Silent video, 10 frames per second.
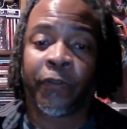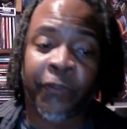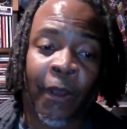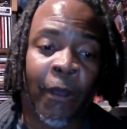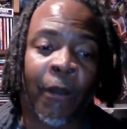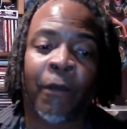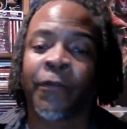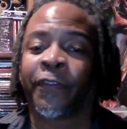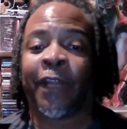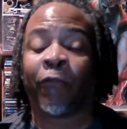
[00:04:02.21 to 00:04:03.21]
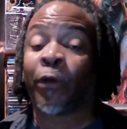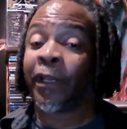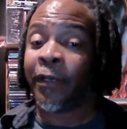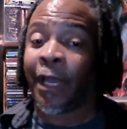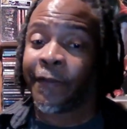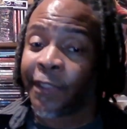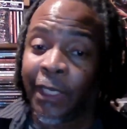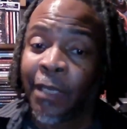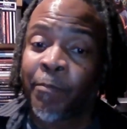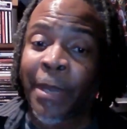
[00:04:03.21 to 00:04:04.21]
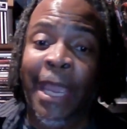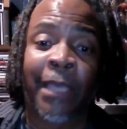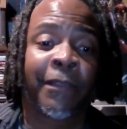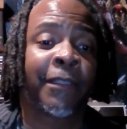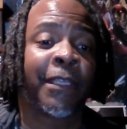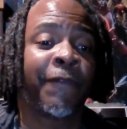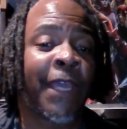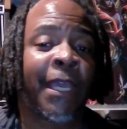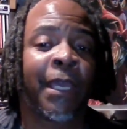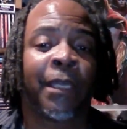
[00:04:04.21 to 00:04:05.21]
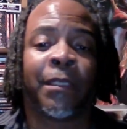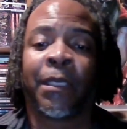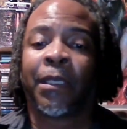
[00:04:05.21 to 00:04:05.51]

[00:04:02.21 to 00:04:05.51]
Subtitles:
songs and I recognize the impact that they've had,